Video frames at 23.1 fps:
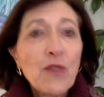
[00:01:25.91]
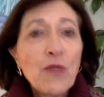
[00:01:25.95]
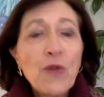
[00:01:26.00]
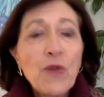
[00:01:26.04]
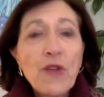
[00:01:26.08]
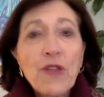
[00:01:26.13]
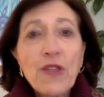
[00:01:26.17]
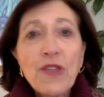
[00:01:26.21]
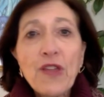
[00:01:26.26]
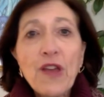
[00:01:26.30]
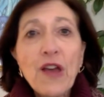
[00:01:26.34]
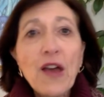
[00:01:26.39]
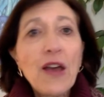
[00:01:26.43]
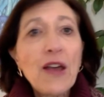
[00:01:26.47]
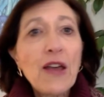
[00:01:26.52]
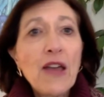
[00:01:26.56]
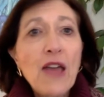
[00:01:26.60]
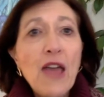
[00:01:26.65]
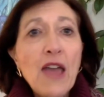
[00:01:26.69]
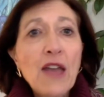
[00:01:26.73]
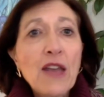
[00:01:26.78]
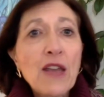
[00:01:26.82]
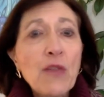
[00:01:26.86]
with
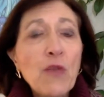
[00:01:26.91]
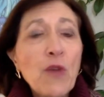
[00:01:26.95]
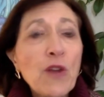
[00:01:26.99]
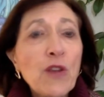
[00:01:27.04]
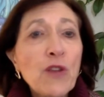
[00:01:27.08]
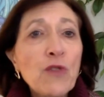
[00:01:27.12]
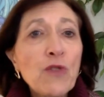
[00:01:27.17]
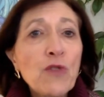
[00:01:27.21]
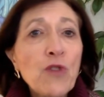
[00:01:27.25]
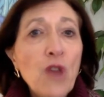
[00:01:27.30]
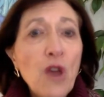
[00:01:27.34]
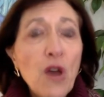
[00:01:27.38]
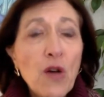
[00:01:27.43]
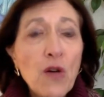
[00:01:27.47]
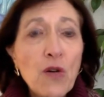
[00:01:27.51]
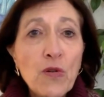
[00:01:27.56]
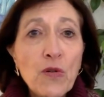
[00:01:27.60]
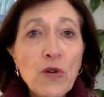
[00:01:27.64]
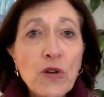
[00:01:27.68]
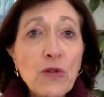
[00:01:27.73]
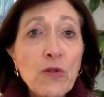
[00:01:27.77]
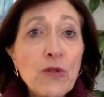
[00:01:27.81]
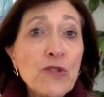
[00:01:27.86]
uh, anyone you
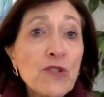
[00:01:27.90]
know